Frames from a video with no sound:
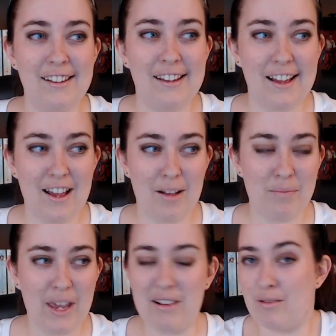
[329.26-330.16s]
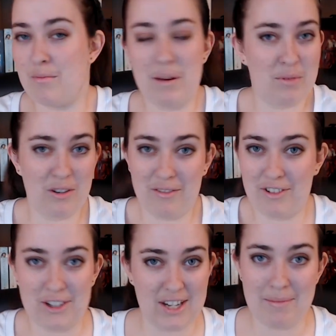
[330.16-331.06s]
Um, I don't remember the
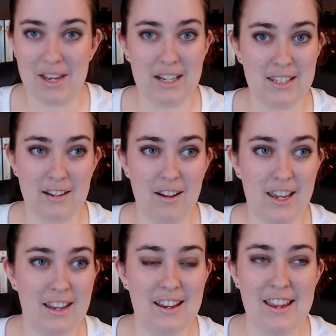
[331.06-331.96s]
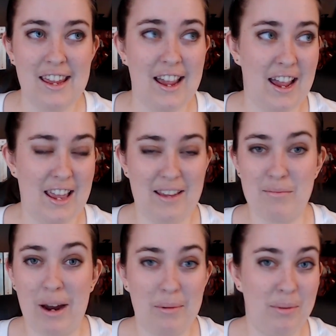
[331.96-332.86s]
first time that I saw it. I
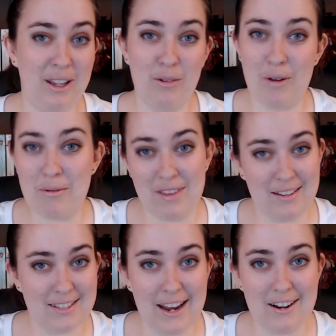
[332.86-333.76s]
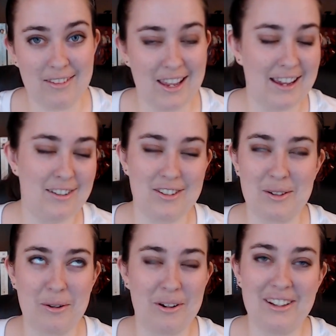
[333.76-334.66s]
can probably quote the entire thing. I just
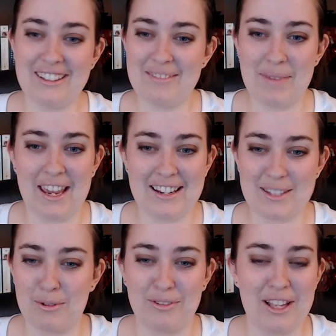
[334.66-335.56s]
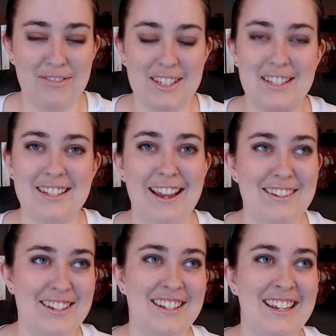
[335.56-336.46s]
oh man, it's wonderful life is
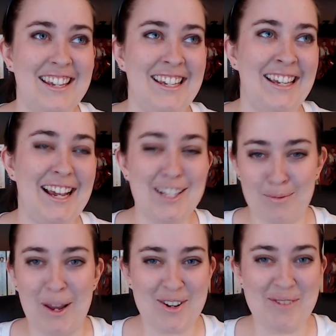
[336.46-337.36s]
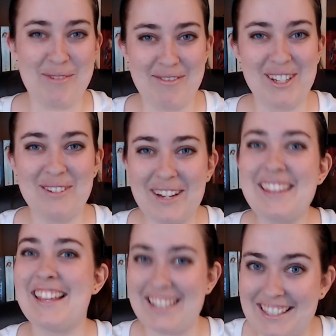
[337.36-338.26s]
such a special movie to me,
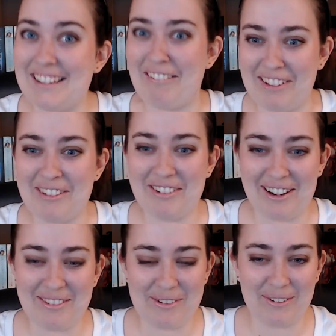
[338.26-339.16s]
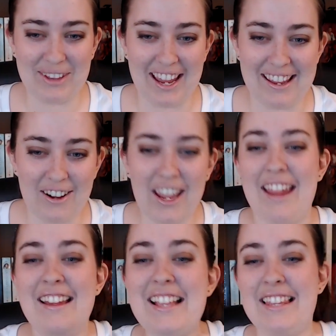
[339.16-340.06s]
that's definitely the one I would pick for that. Okay,
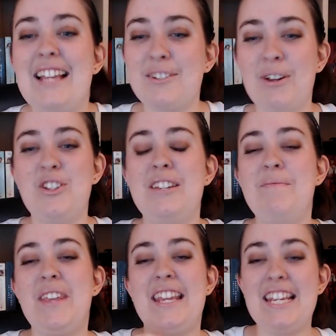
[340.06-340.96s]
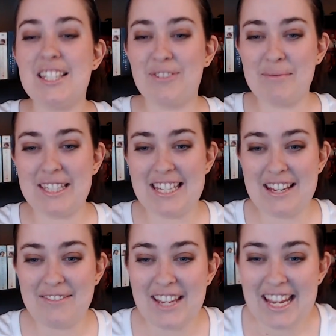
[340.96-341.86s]
last question is from
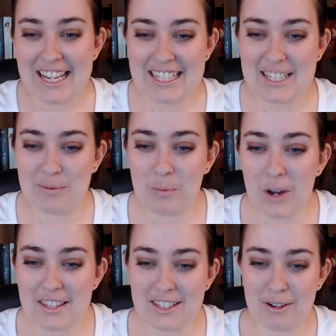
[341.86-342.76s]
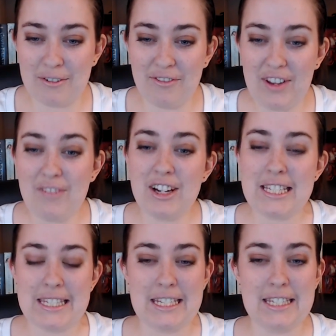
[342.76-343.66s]
Steve. It says, What's your favorite
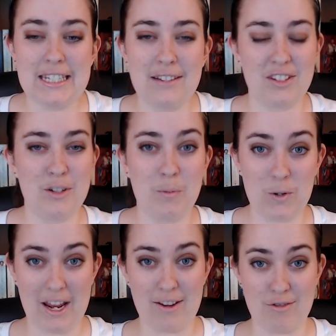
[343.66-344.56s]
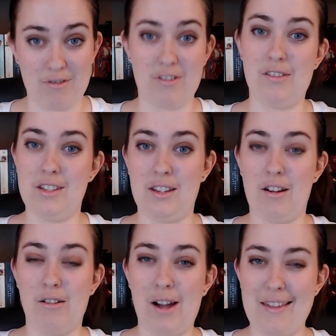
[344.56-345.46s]
season of Supernatural?
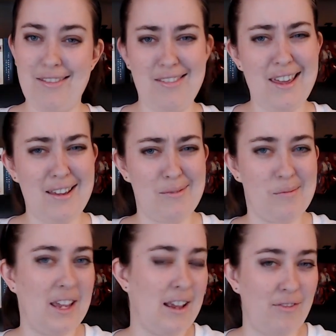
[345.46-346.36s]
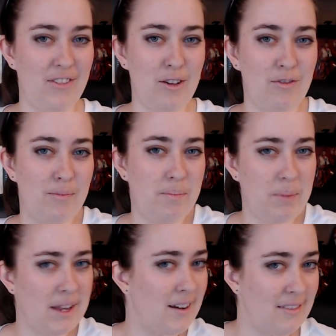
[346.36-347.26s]
So I think if you've
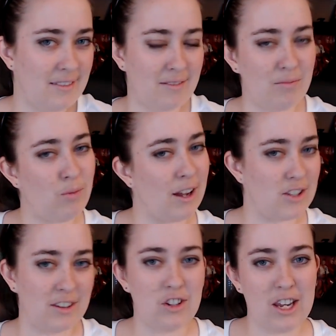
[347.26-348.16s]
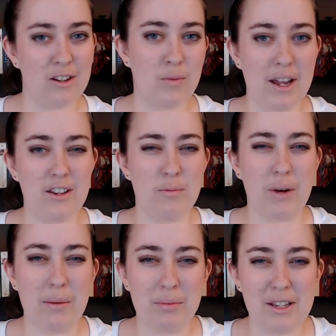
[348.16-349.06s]
been on watching the channel a while, you
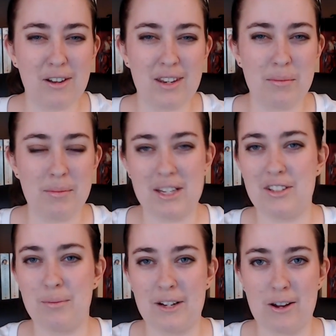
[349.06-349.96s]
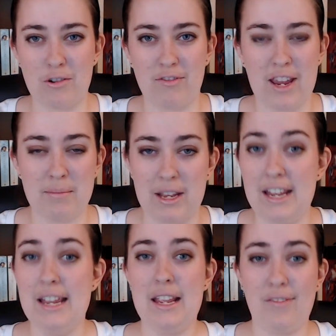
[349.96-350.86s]
probably know that I'm a big Supernatural fan, but
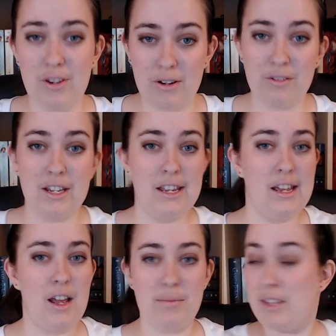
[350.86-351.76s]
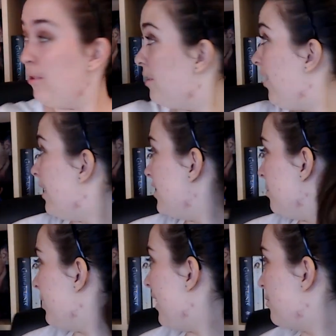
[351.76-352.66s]
if you don't, I'm a huge fan of
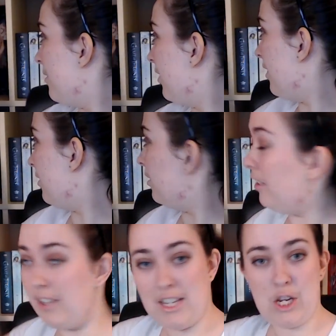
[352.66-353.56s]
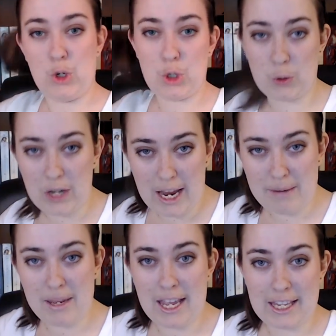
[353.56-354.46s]
Supernatural. I've got a little
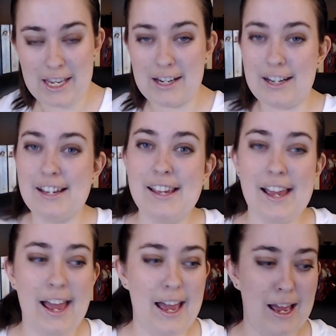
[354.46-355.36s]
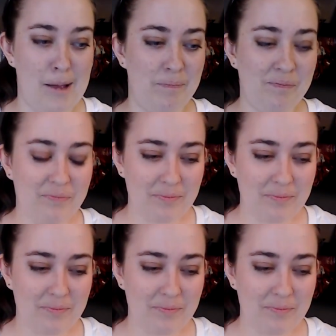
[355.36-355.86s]
shrine back here. Um,